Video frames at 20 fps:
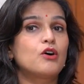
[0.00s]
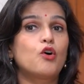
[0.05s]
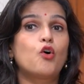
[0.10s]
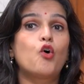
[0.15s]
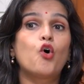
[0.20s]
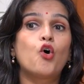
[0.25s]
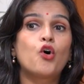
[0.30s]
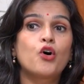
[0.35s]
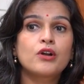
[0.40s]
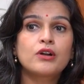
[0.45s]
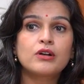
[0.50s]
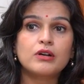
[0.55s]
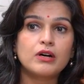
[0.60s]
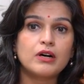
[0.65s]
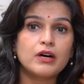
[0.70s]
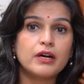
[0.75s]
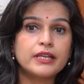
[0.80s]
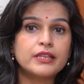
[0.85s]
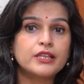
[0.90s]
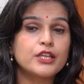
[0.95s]

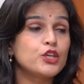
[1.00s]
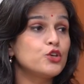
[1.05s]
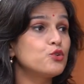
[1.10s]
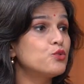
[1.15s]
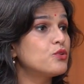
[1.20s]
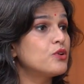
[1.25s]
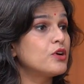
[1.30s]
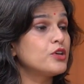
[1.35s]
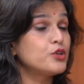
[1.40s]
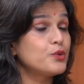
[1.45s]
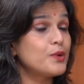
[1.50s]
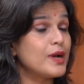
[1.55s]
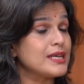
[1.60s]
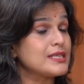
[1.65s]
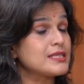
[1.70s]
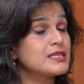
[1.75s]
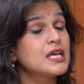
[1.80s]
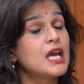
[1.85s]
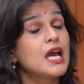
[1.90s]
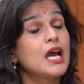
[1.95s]
or in the
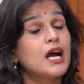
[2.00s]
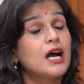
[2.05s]
US,